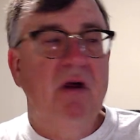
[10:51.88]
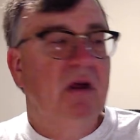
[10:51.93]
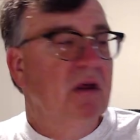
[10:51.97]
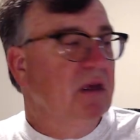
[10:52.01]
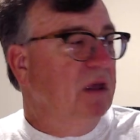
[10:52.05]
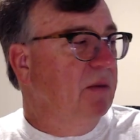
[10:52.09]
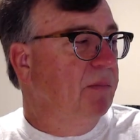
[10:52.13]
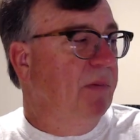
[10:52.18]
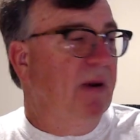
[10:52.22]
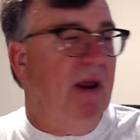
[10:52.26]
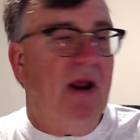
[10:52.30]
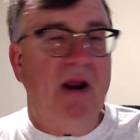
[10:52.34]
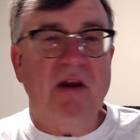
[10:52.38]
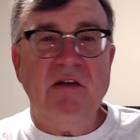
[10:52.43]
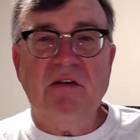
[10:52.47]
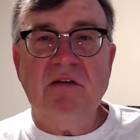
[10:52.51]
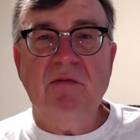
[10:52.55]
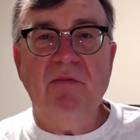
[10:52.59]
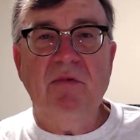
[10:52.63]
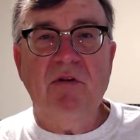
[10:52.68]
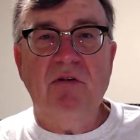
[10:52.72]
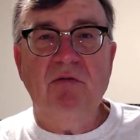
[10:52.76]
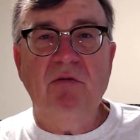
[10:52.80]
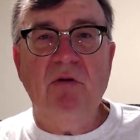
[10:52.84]

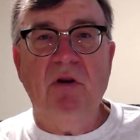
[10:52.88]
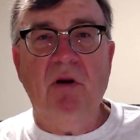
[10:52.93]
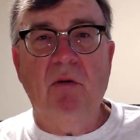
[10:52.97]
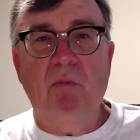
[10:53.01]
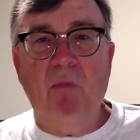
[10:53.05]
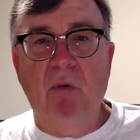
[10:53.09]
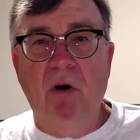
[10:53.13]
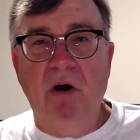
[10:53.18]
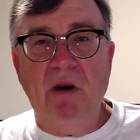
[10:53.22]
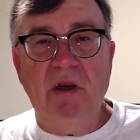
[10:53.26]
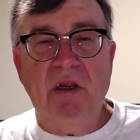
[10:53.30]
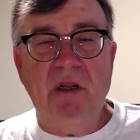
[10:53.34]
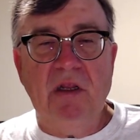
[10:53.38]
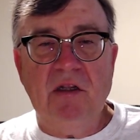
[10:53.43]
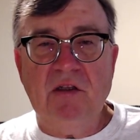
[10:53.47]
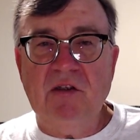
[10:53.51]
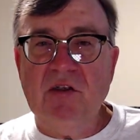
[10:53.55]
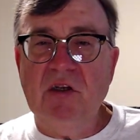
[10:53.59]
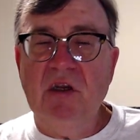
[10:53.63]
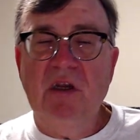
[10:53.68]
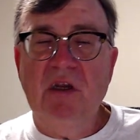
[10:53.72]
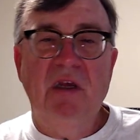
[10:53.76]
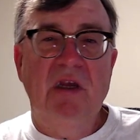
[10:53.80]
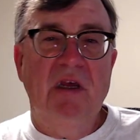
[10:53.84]
comparison between a 1
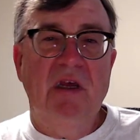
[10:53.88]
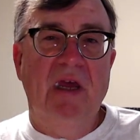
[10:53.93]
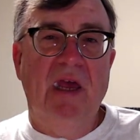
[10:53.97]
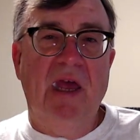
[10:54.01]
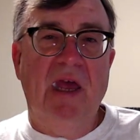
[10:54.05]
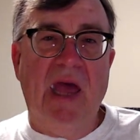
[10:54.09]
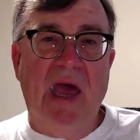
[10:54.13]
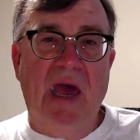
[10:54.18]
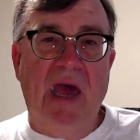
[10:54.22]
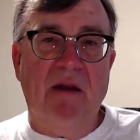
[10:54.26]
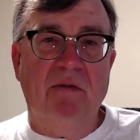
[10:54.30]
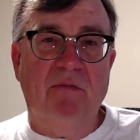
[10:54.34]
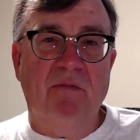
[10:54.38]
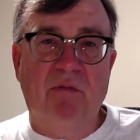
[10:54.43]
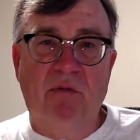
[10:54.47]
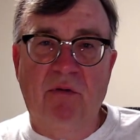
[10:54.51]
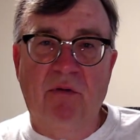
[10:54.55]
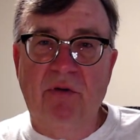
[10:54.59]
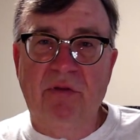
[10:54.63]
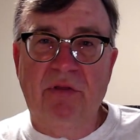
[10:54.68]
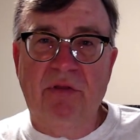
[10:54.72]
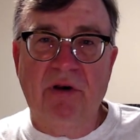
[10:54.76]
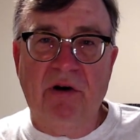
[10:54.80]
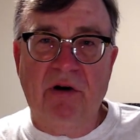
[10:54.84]
inch and a
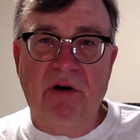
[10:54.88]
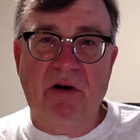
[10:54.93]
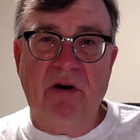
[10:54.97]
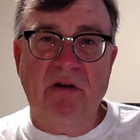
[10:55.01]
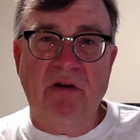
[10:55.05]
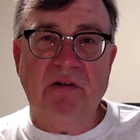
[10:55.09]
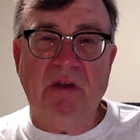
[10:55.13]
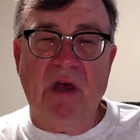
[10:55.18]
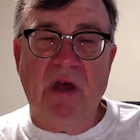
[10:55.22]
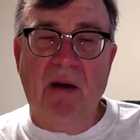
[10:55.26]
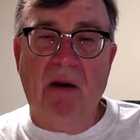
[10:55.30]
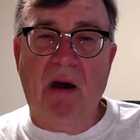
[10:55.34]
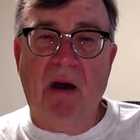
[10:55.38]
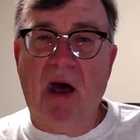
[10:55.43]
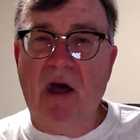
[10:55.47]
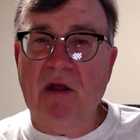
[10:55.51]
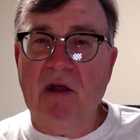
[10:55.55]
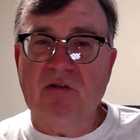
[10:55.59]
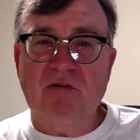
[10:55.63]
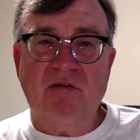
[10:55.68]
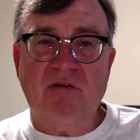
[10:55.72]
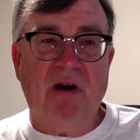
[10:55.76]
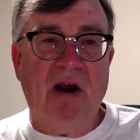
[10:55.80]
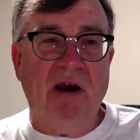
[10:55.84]
4 thirds. I'll,
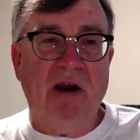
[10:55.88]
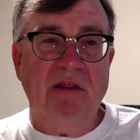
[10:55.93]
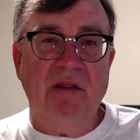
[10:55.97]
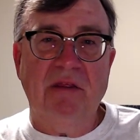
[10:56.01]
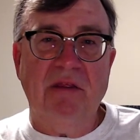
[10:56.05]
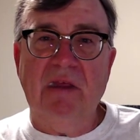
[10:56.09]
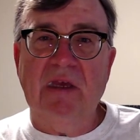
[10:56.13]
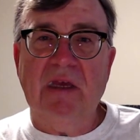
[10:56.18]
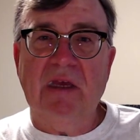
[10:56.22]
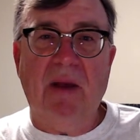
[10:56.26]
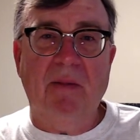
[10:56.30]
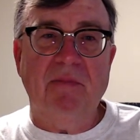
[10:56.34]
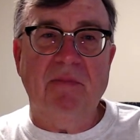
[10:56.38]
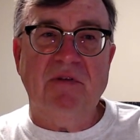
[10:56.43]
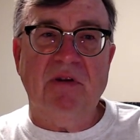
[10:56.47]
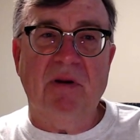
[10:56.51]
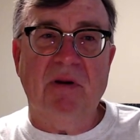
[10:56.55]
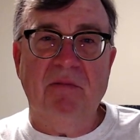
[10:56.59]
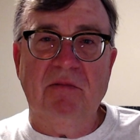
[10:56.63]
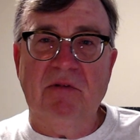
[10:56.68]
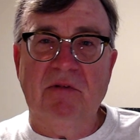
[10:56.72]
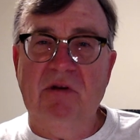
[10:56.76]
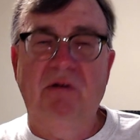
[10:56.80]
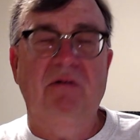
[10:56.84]
I'll try to think up
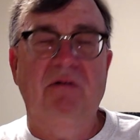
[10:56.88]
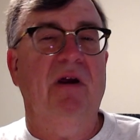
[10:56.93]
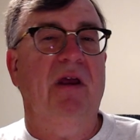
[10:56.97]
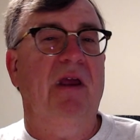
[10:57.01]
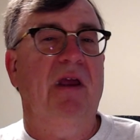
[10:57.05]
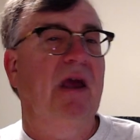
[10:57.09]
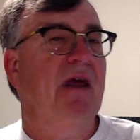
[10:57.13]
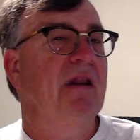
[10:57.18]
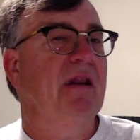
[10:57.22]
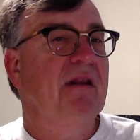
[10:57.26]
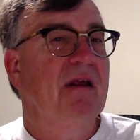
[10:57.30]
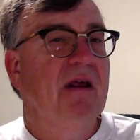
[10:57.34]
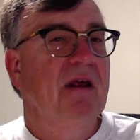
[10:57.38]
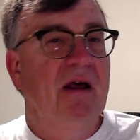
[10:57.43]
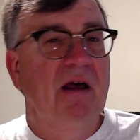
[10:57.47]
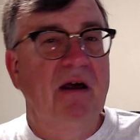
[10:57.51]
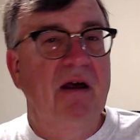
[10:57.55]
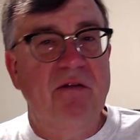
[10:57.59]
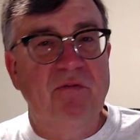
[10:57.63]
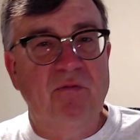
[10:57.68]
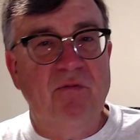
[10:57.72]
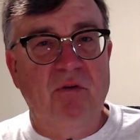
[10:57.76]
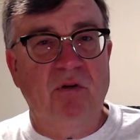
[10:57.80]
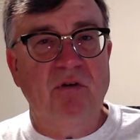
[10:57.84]
something too. Again,
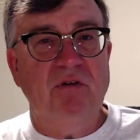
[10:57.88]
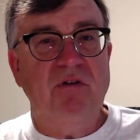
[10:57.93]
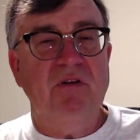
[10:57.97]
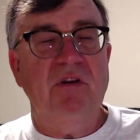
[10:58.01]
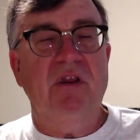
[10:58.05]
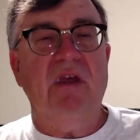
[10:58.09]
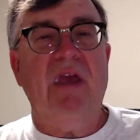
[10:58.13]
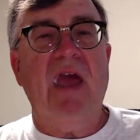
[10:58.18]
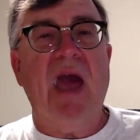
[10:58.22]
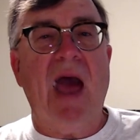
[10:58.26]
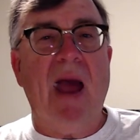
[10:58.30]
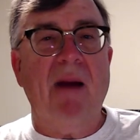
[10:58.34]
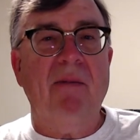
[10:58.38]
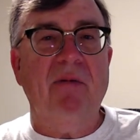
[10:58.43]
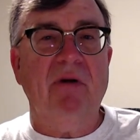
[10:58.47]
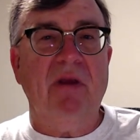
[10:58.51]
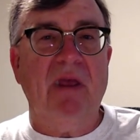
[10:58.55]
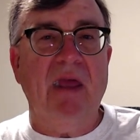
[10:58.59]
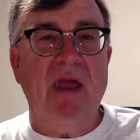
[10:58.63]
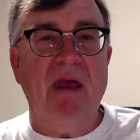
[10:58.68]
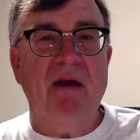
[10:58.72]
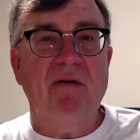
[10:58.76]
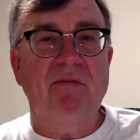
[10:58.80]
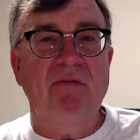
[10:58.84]
unfortunately, the camera
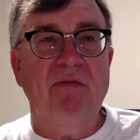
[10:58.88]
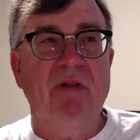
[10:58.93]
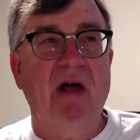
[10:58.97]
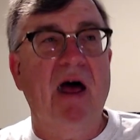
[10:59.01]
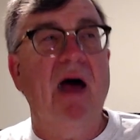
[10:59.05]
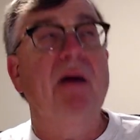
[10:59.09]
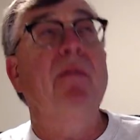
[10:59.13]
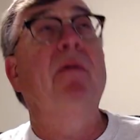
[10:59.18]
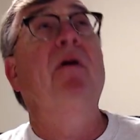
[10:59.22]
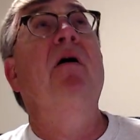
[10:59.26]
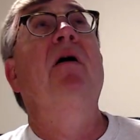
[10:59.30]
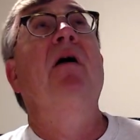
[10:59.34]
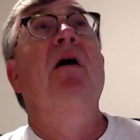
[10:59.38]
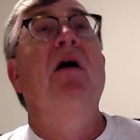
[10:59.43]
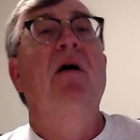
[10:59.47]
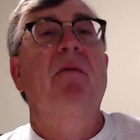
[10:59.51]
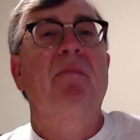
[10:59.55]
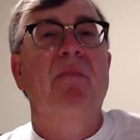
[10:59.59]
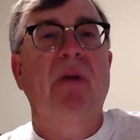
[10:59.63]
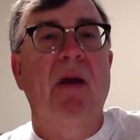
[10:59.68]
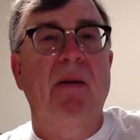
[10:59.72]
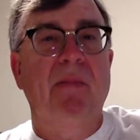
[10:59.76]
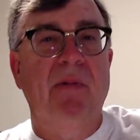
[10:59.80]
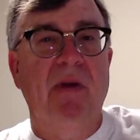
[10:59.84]
can't fly, but
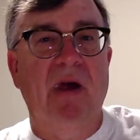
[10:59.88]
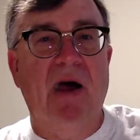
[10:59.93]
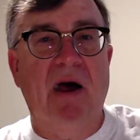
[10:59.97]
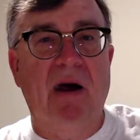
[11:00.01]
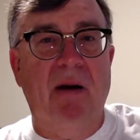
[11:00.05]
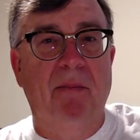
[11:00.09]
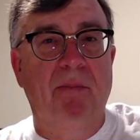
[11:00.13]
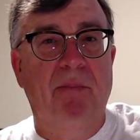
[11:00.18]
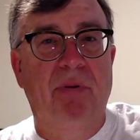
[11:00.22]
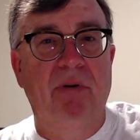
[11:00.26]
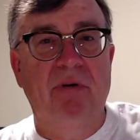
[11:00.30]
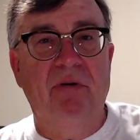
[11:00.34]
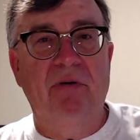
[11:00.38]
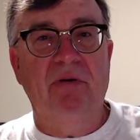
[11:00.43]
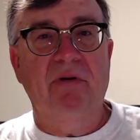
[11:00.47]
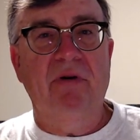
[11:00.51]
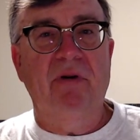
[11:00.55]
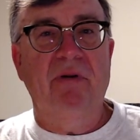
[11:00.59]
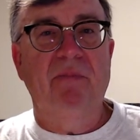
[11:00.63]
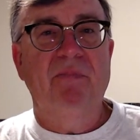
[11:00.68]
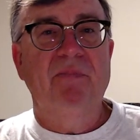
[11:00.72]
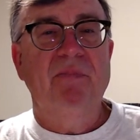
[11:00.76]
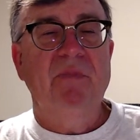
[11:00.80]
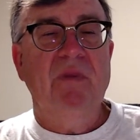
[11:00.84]
maybe I'll put on
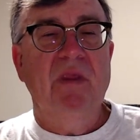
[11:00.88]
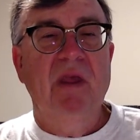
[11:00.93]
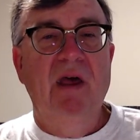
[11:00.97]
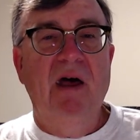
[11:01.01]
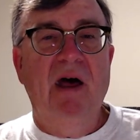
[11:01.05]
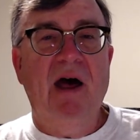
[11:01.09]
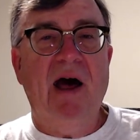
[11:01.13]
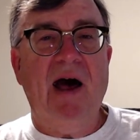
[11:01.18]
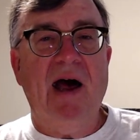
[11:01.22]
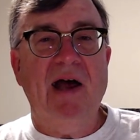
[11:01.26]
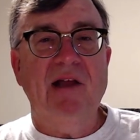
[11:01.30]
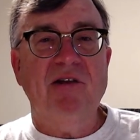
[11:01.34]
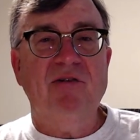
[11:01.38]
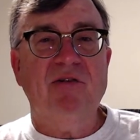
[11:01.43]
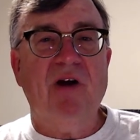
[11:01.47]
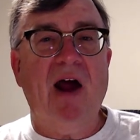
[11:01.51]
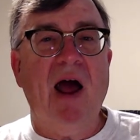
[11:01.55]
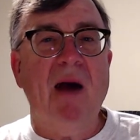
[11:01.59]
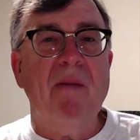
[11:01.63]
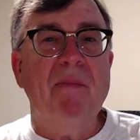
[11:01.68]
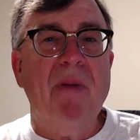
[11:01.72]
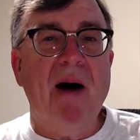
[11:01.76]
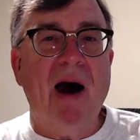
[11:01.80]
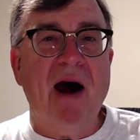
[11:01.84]
a high
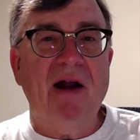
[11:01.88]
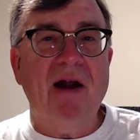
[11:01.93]
tripod